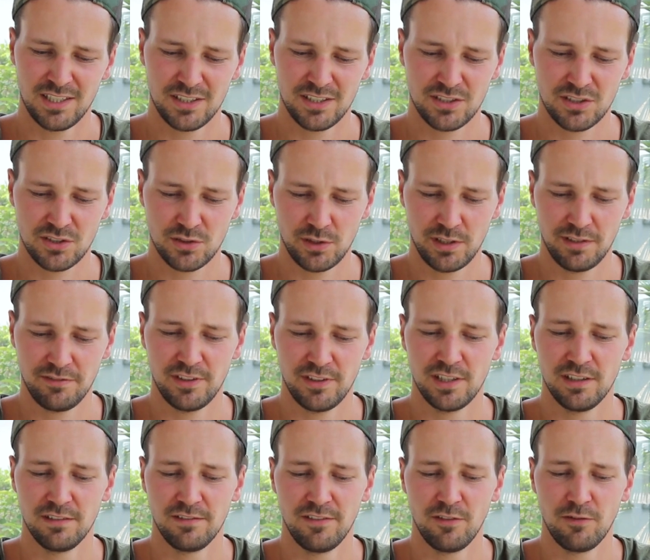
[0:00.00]
sort of
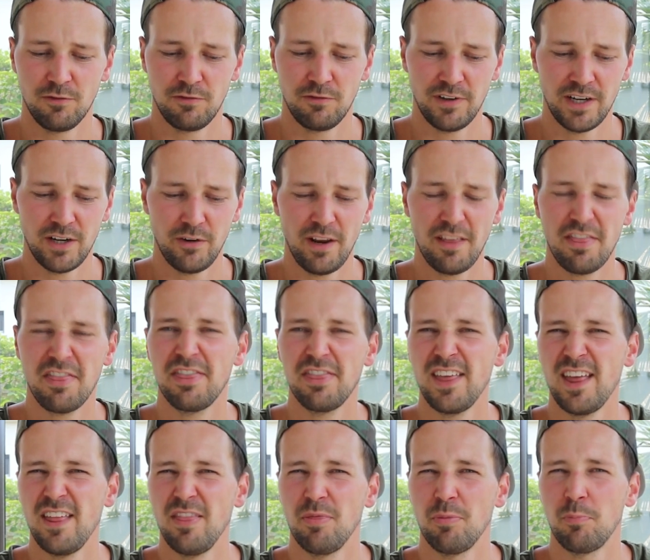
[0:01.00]
a very
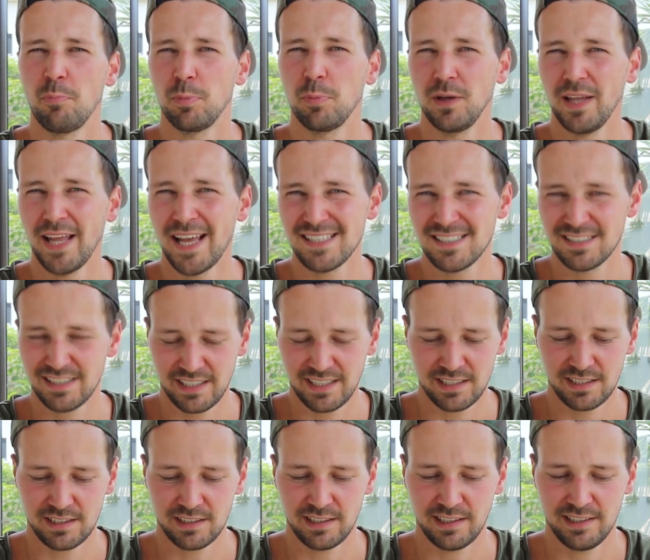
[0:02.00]
thin
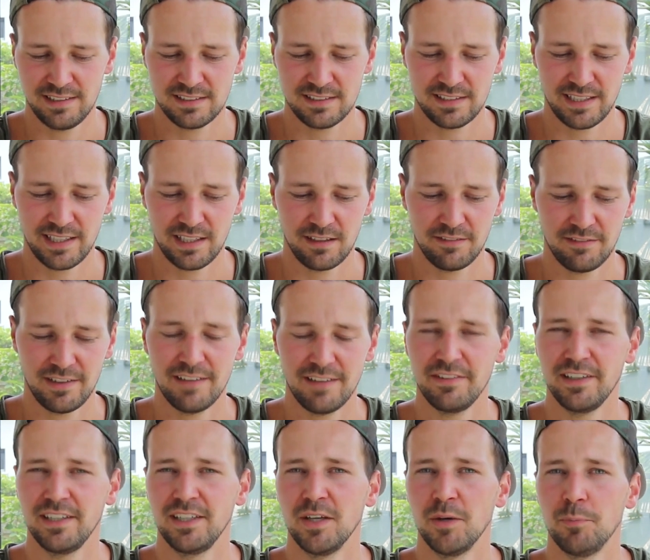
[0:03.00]
plastic instead of
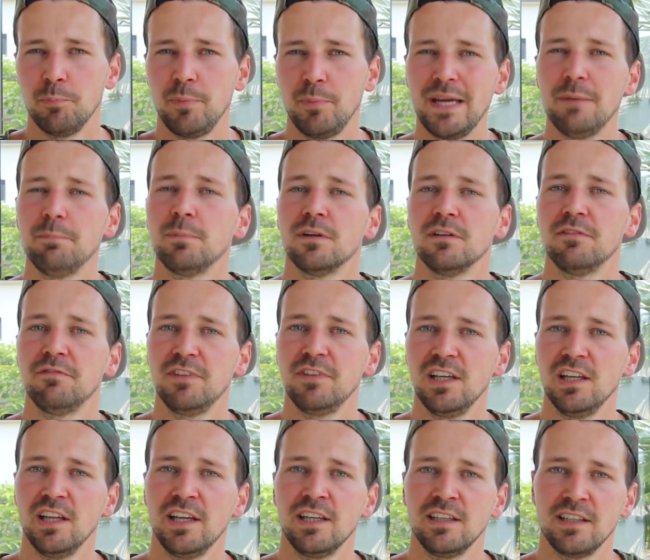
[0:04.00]
having the paper
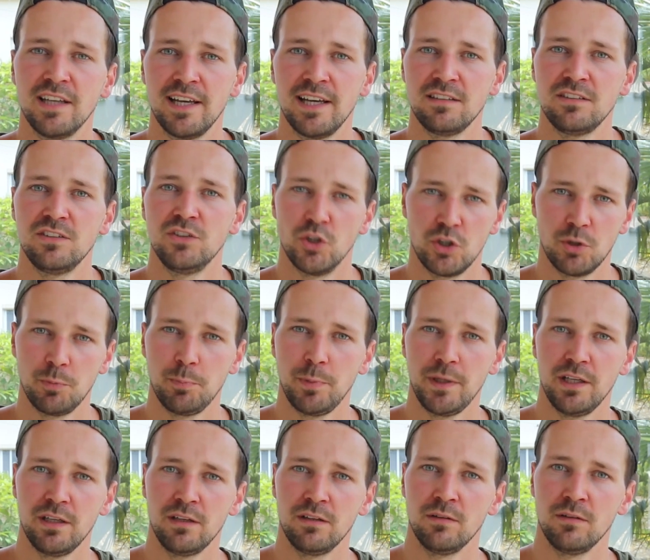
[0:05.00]
feeling that
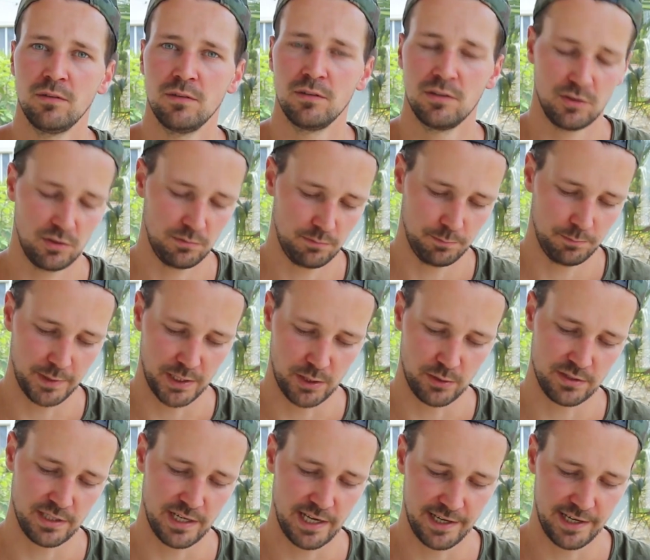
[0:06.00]
European
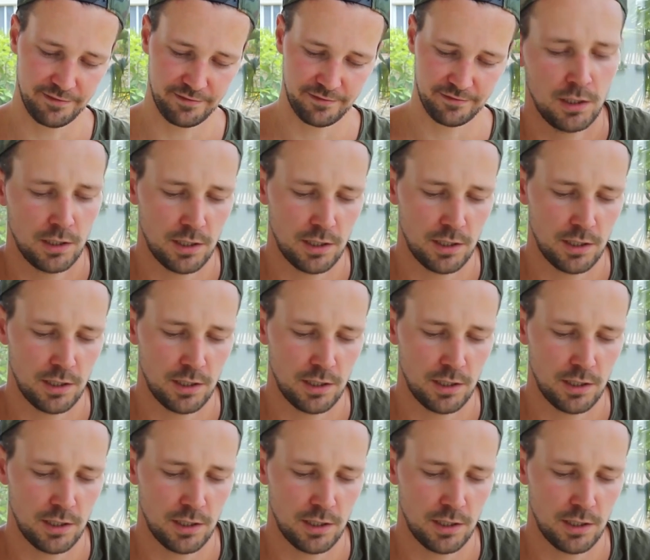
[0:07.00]
bills have.